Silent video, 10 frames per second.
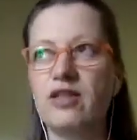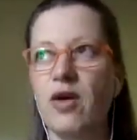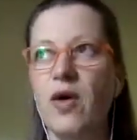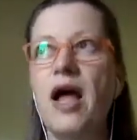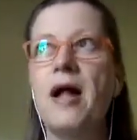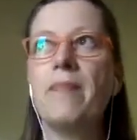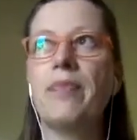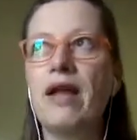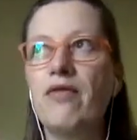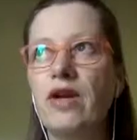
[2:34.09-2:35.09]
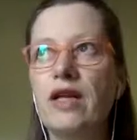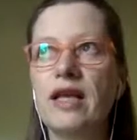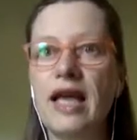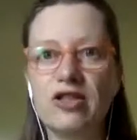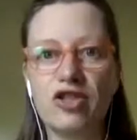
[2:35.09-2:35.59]
So it
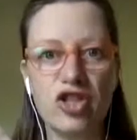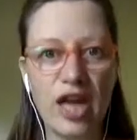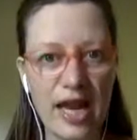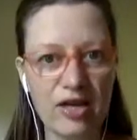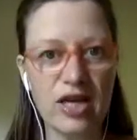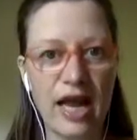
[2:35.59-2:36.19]
really has changed.